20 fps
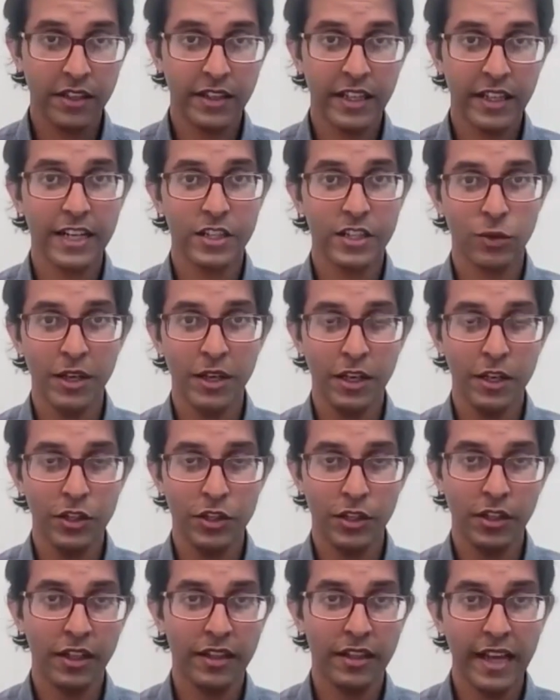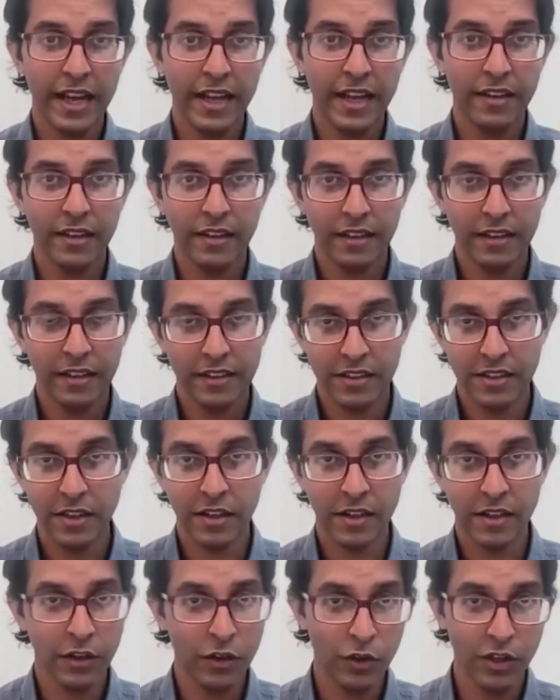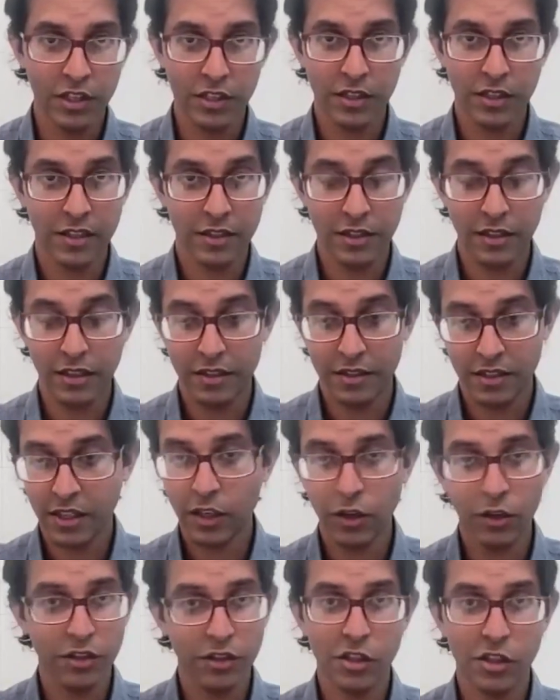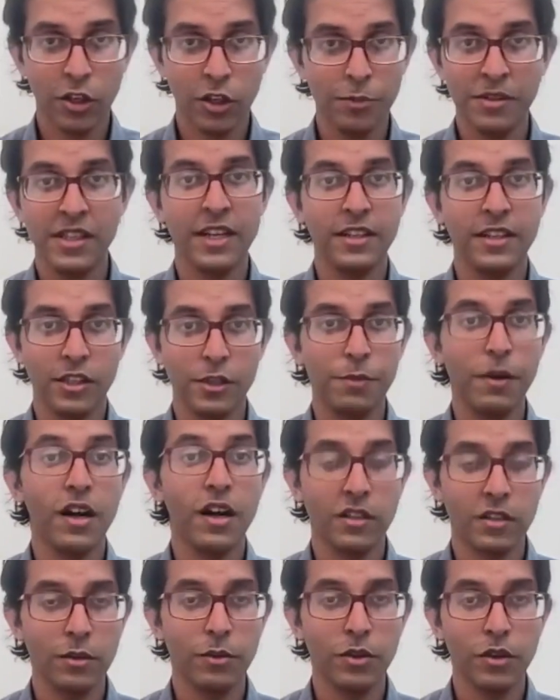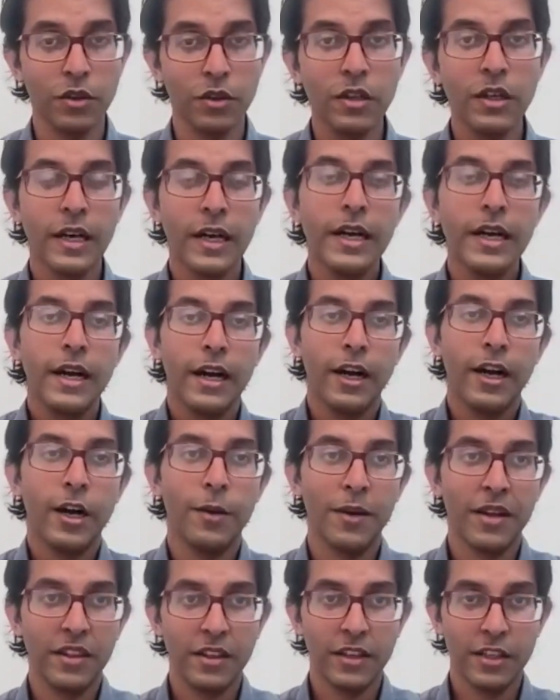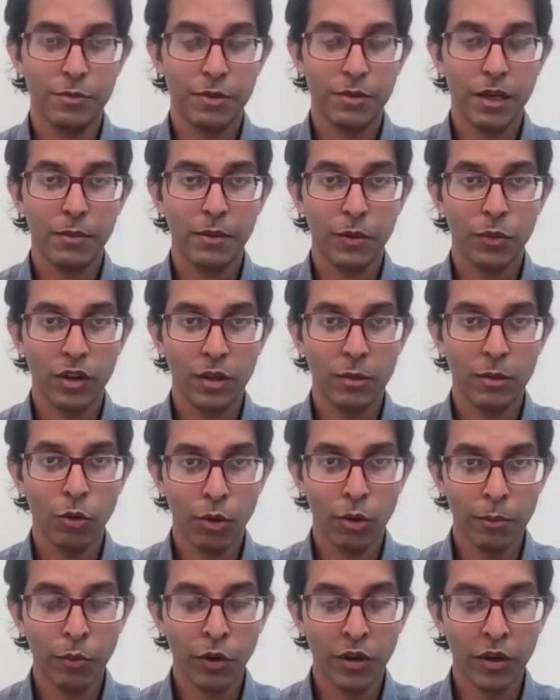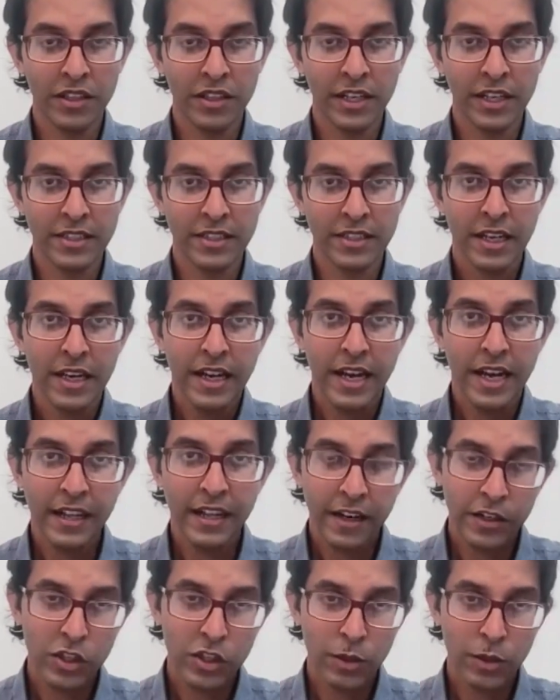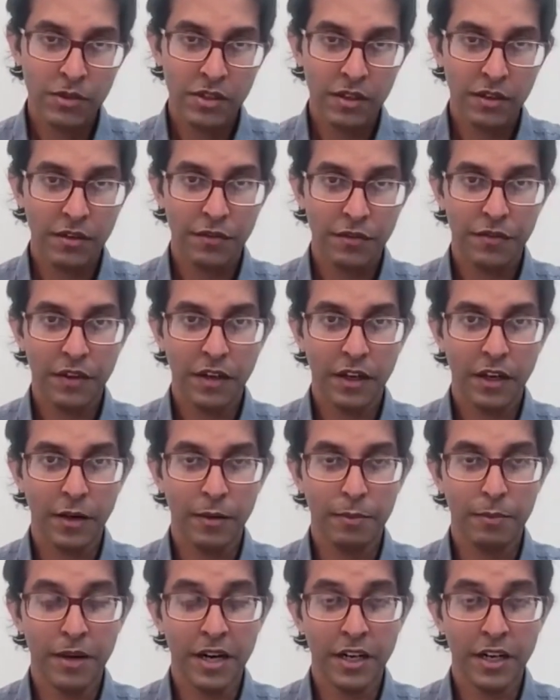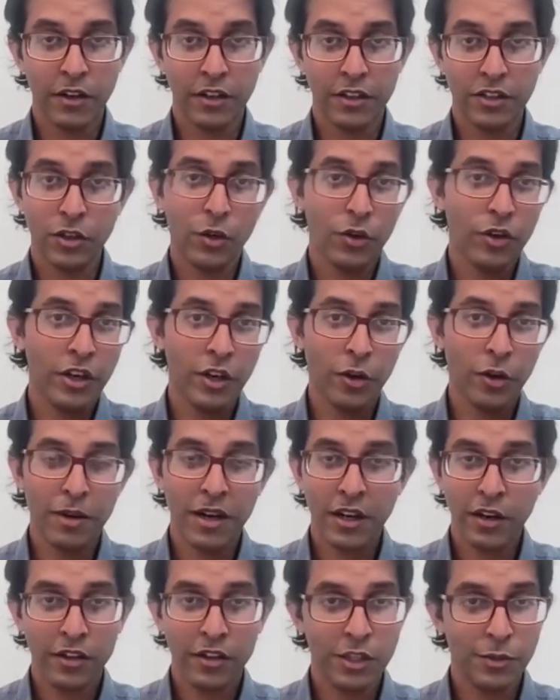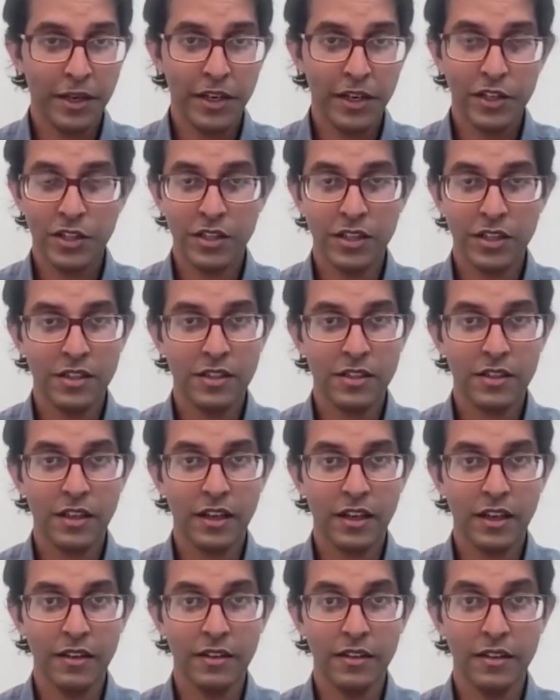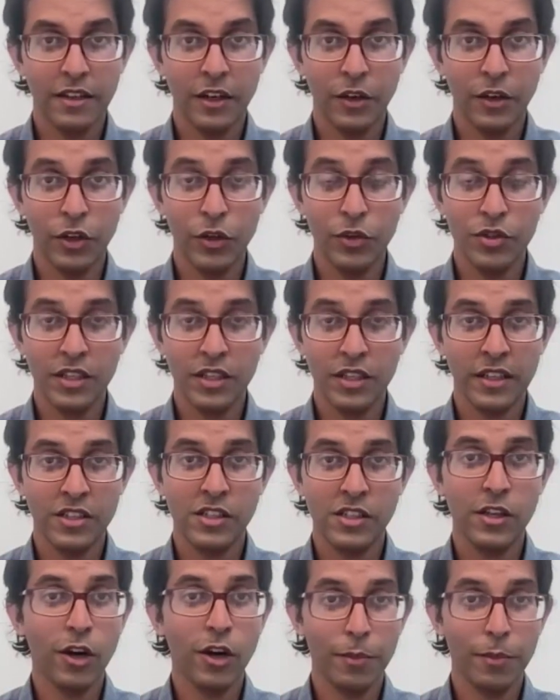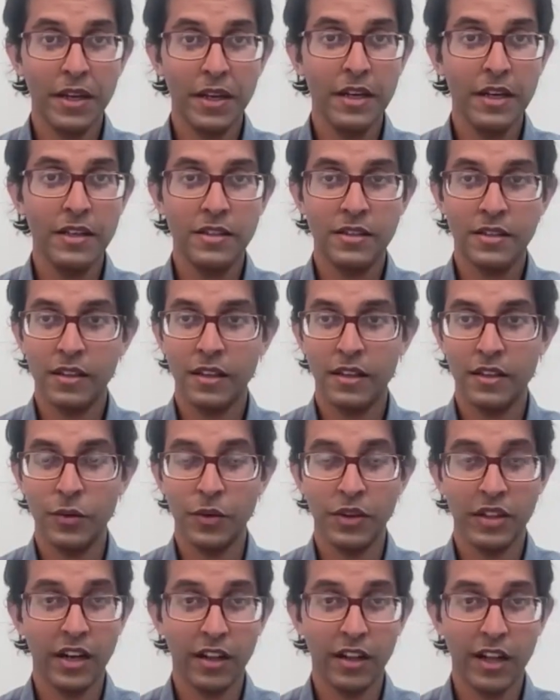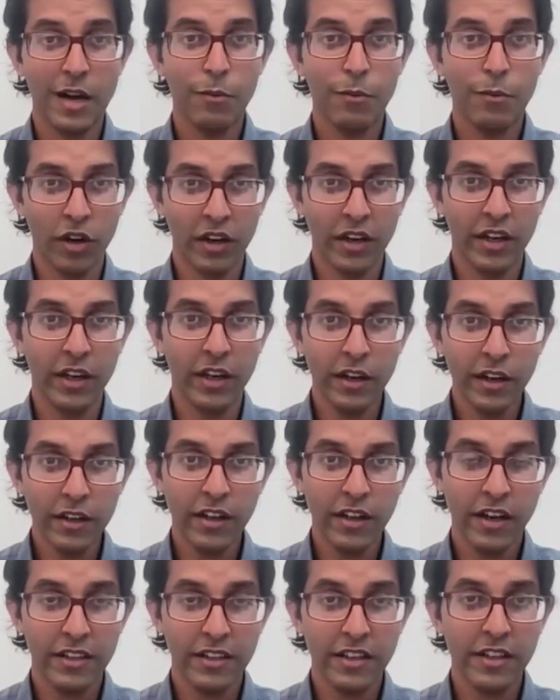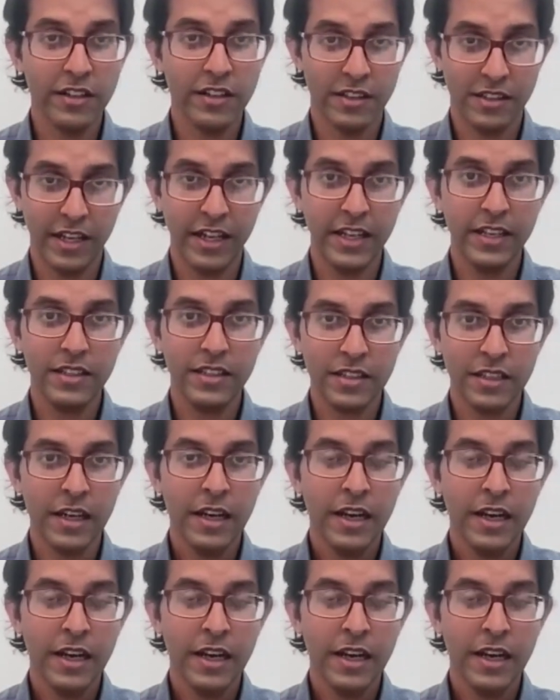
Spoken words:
like that. So making sure that that is done under as sterile a circumstance as possible, I think is probably one of the more important things. And then in terms of monitoring, so monitoring these patients, using CRPs, doing that a lot more here than I did in the States.